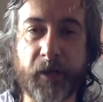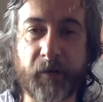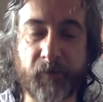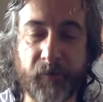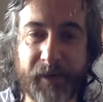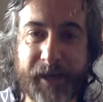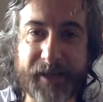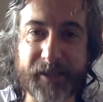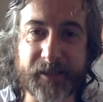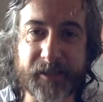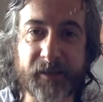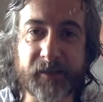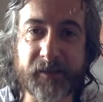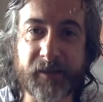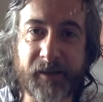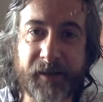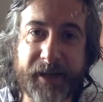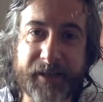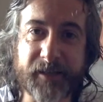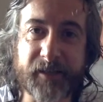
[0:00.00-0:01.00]
lessens and
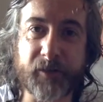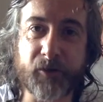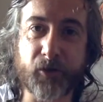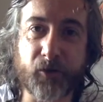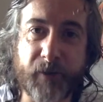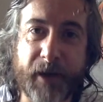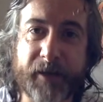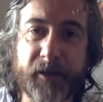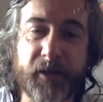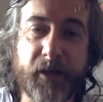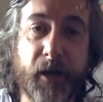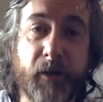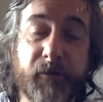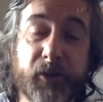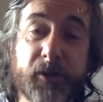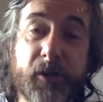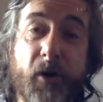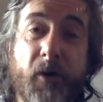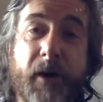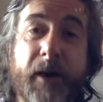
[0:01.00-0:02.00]
lessens gradually over
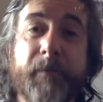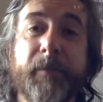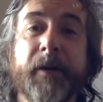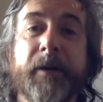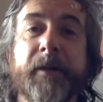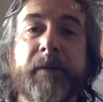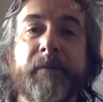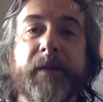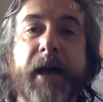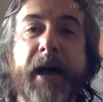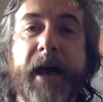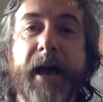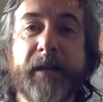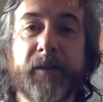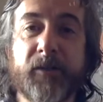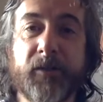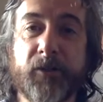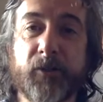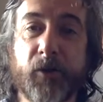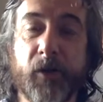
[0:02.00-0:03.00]
time
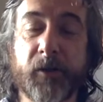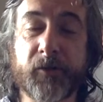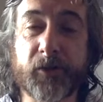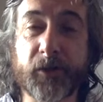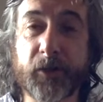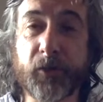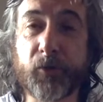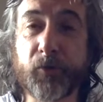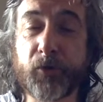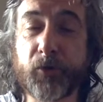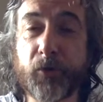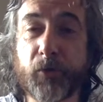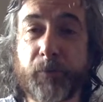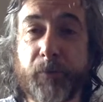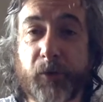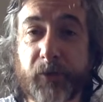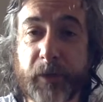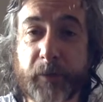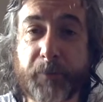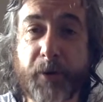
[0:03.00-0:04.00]
until your
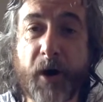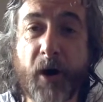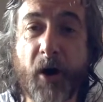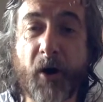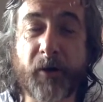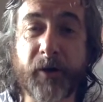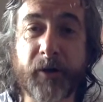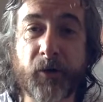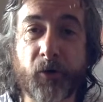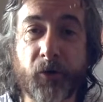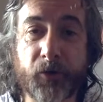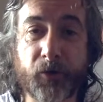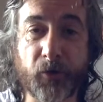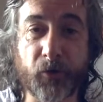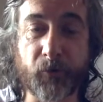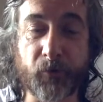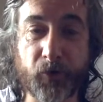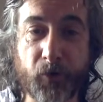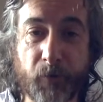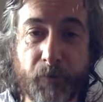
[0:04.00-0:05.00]
body part or
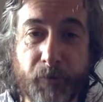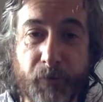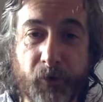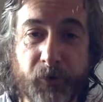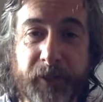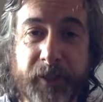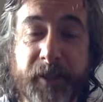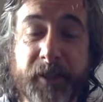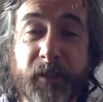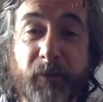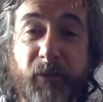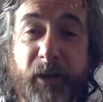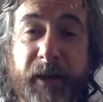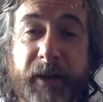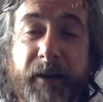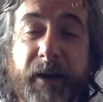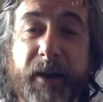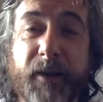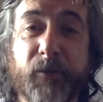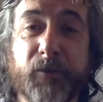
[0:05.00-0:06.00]
your body is feeling
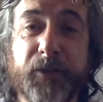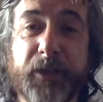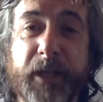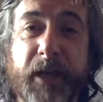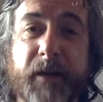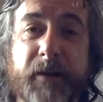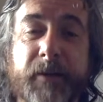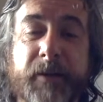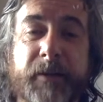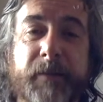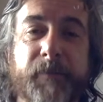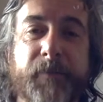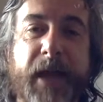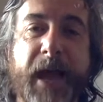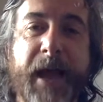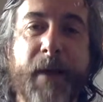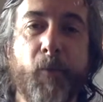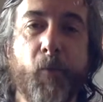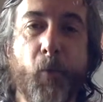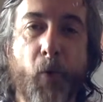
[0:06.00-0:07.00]
healthier
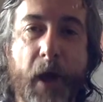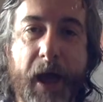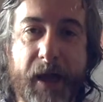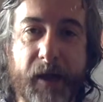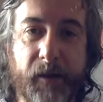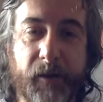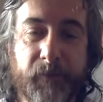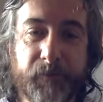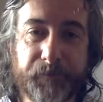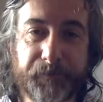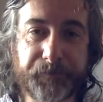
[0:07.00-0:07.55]
and well.